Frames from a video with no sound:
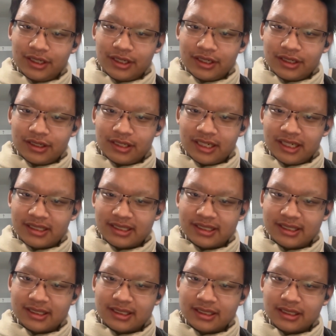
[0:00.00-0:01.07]

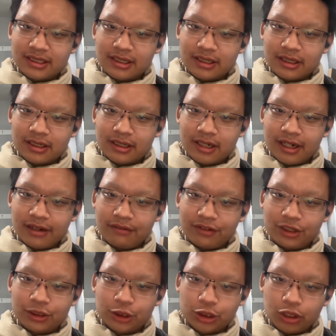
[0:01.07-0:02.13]
this kind of
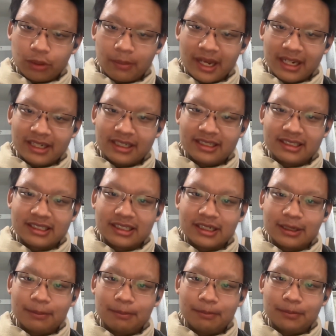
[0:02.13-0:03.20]
control
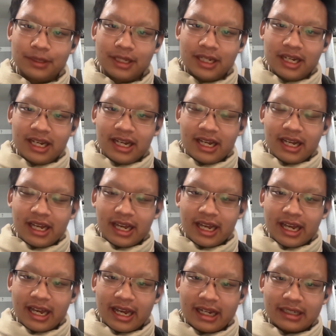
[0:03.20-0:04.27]
mechanism,
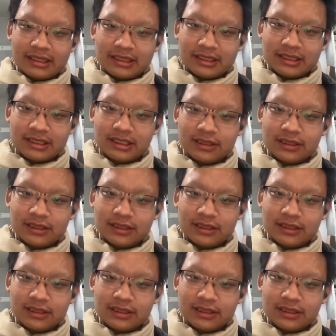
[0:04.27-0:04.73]
and